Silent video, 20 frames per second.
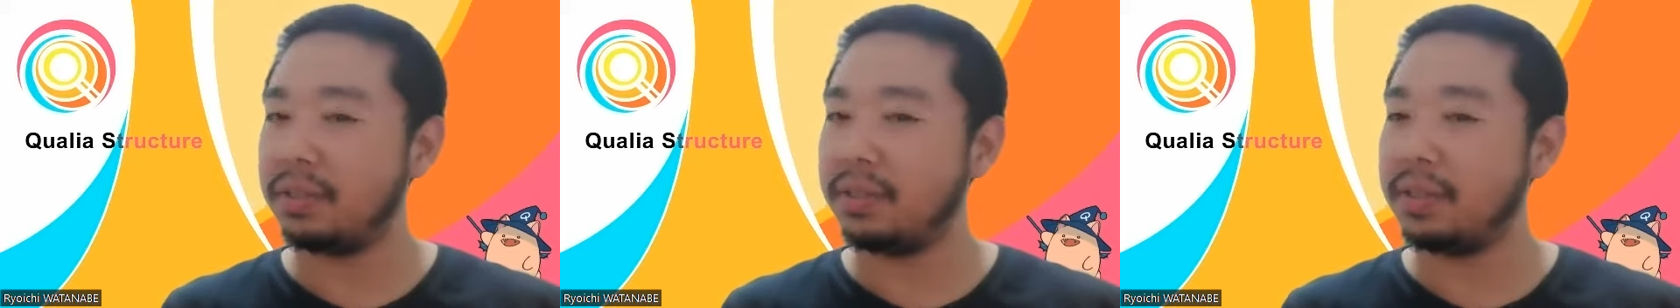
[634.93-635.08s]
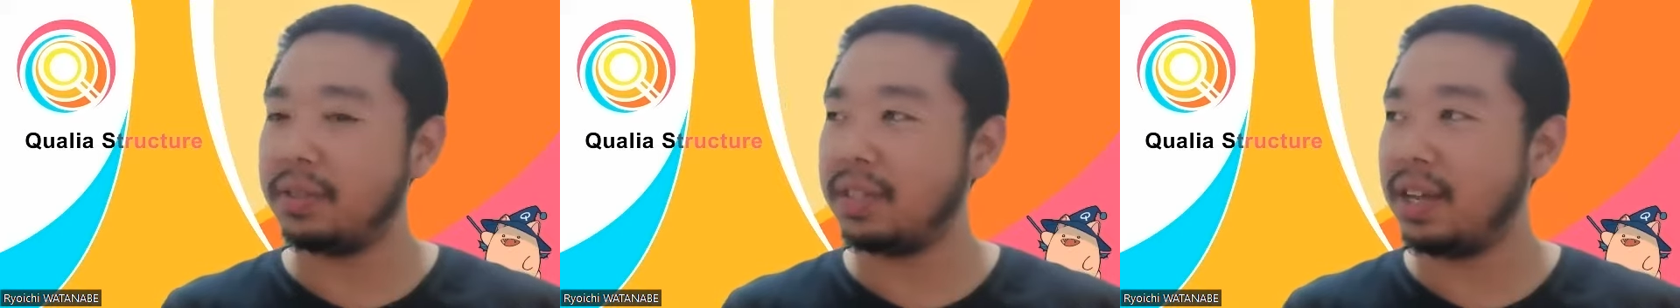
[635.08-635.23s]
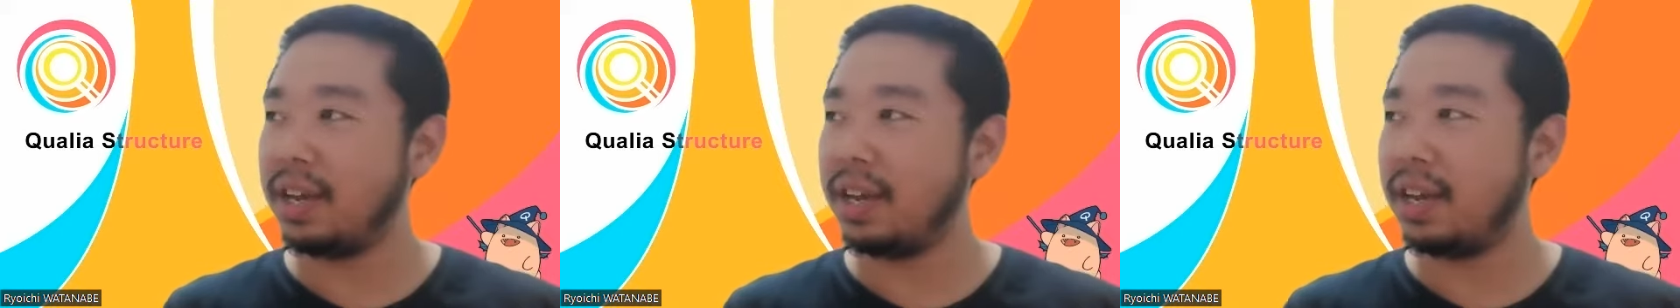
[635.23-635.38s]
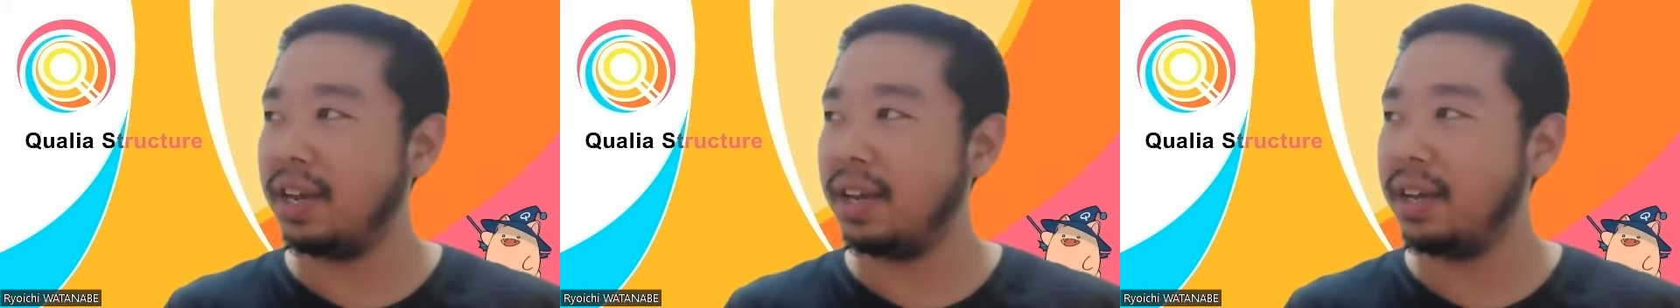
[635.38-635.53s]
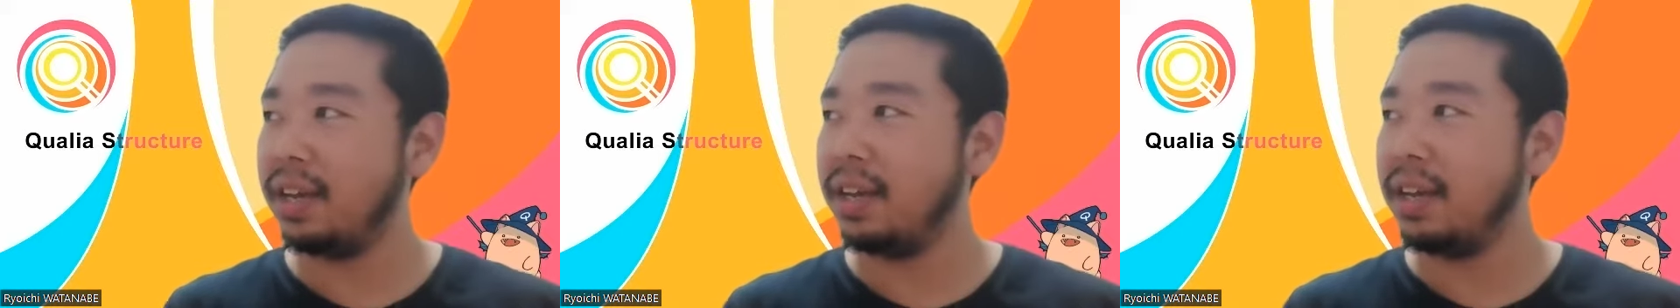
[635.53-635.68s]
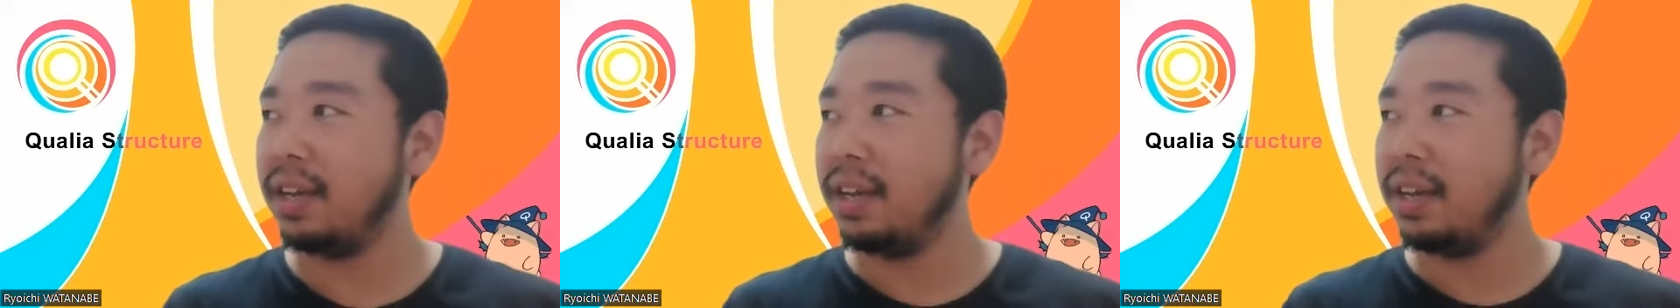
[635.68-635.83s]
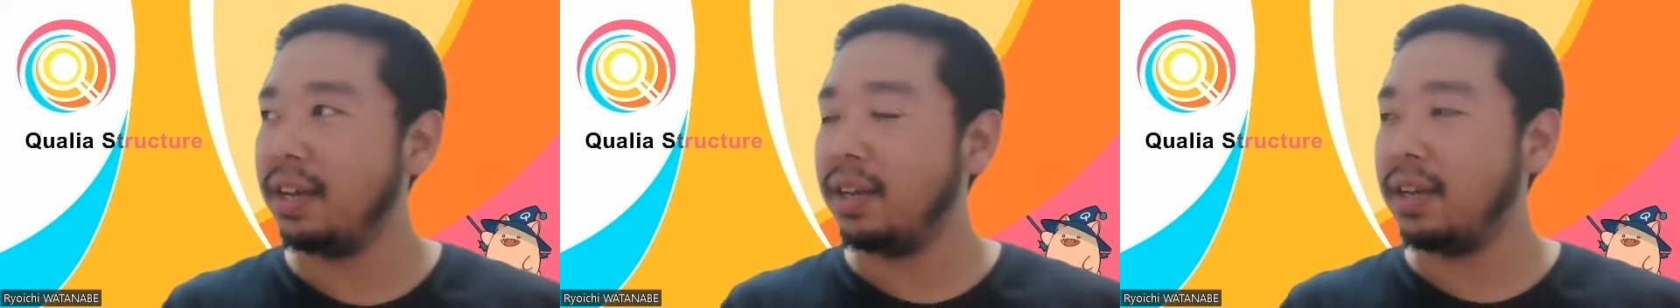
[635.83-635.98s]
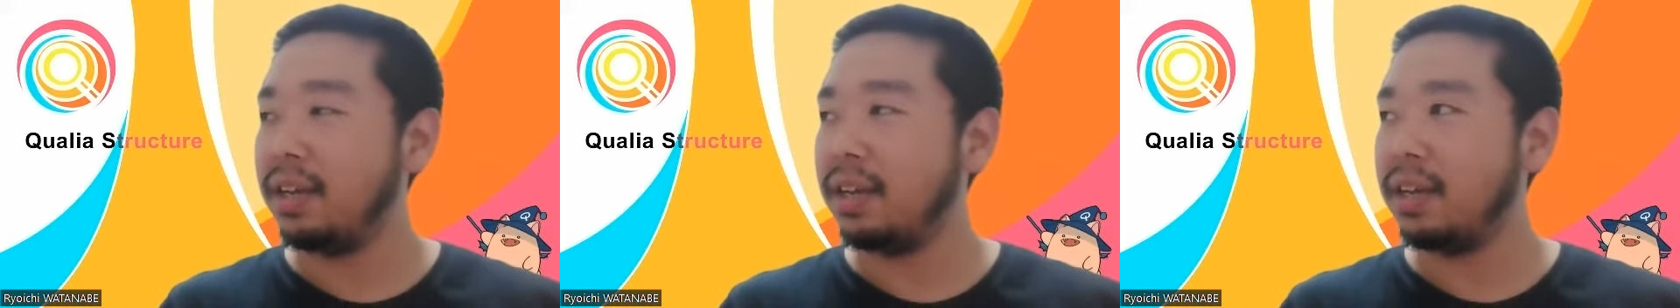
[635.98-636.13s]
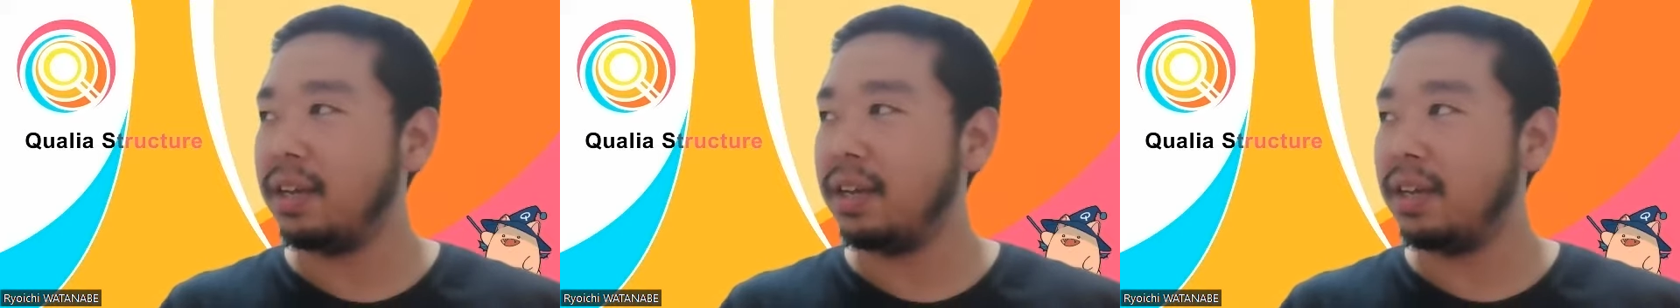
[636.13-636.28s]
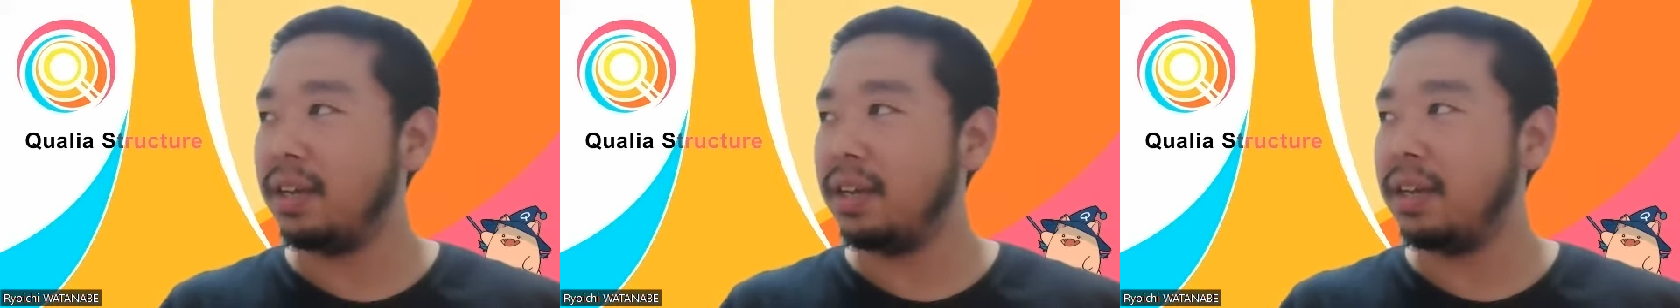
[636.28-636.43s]
to say
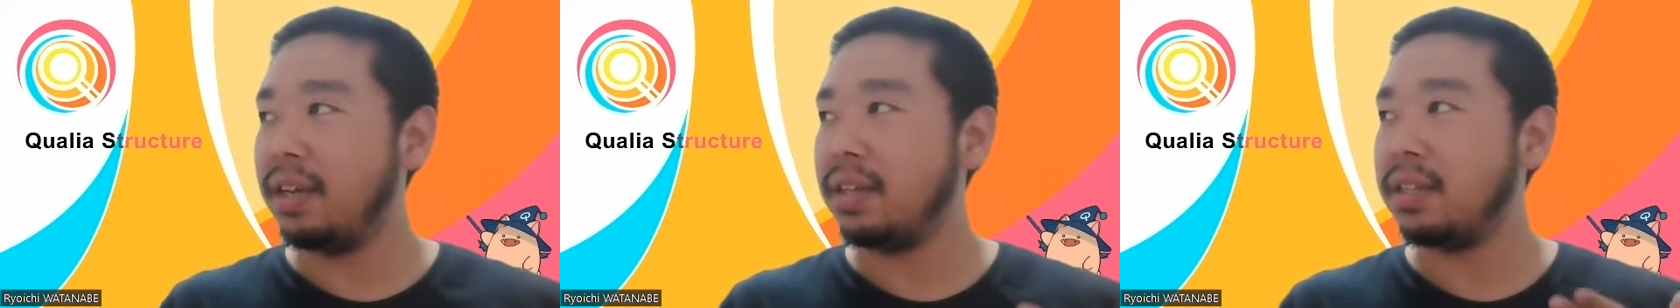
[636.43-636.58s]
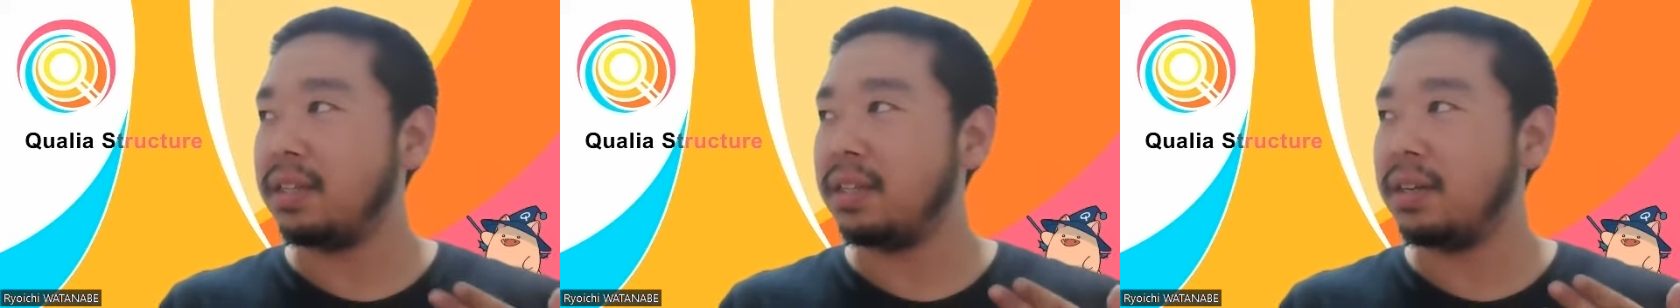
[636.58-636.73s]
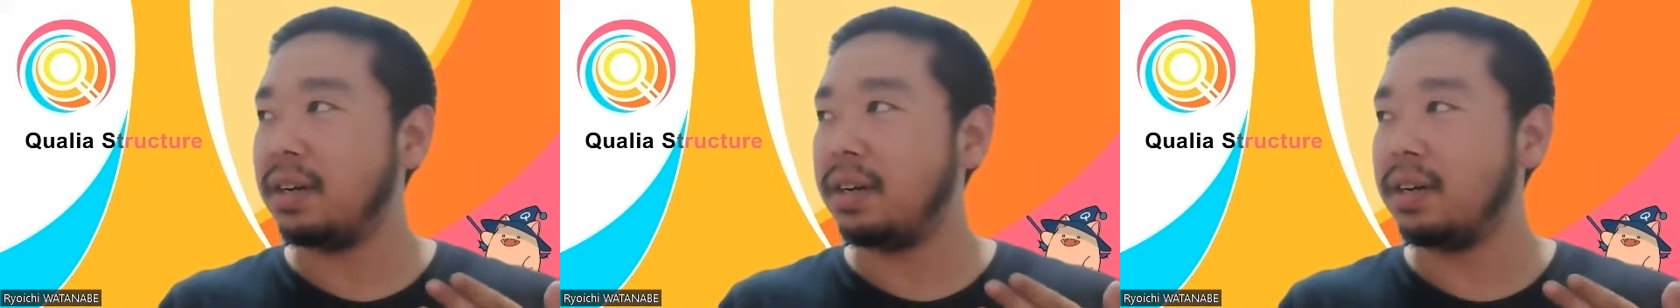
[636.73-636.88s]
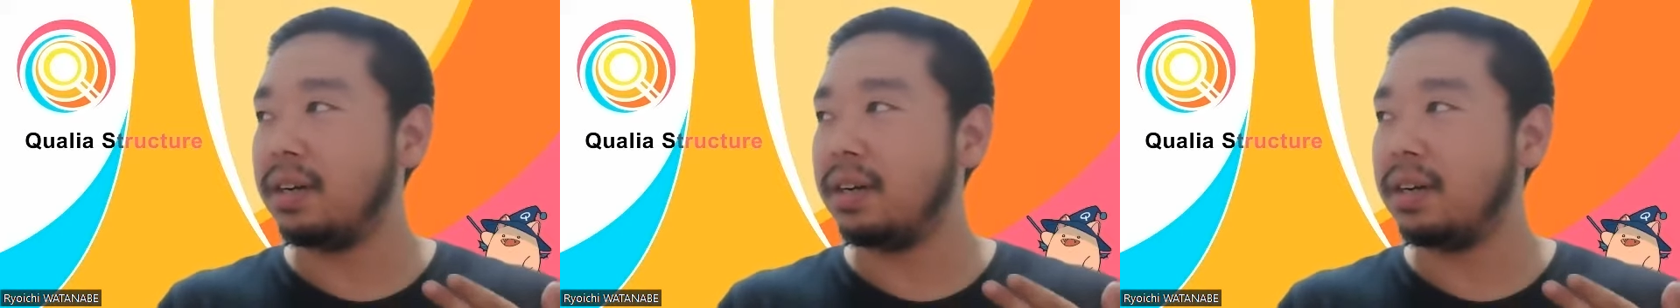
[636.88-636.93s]
is